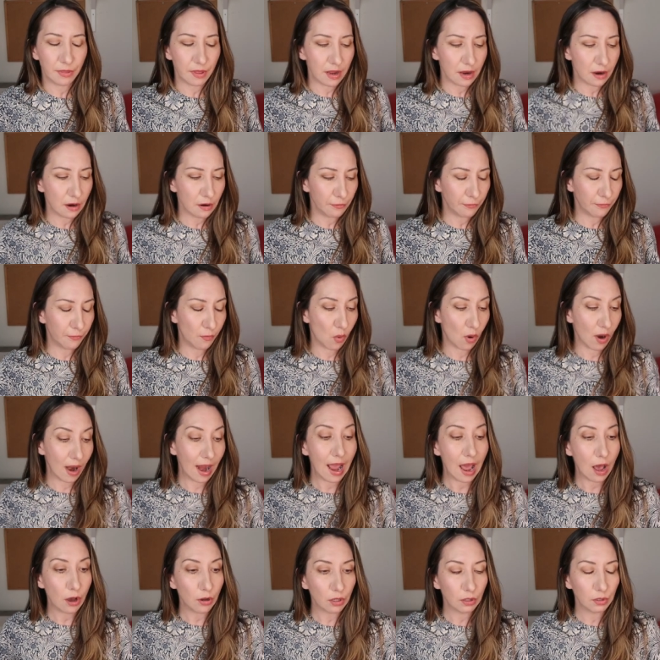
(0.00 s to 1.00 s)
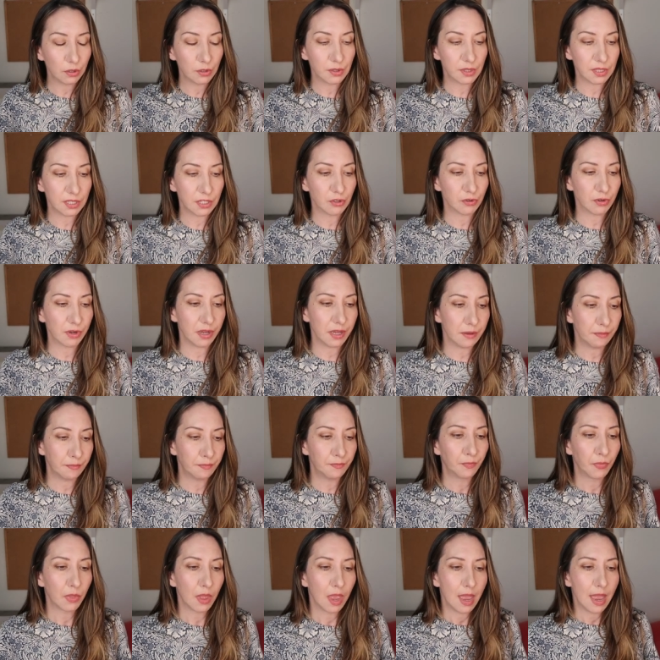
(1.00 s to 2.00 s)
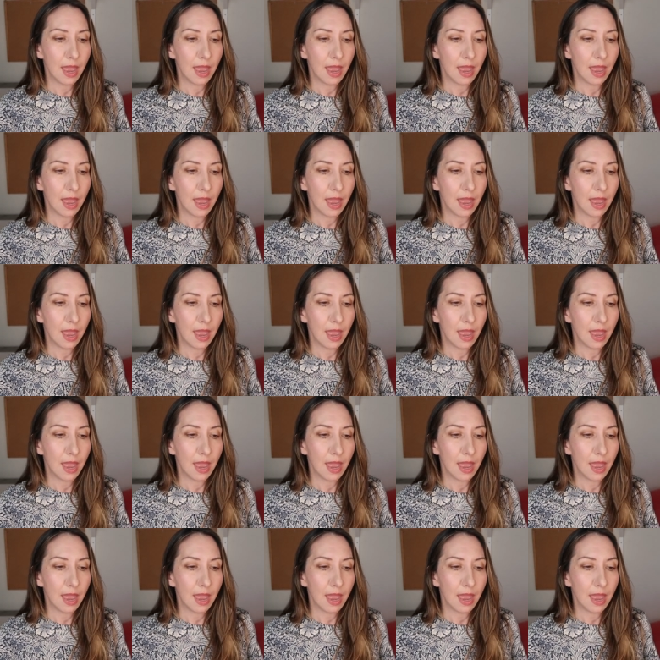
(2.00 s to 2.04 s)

there for how to lucid dream.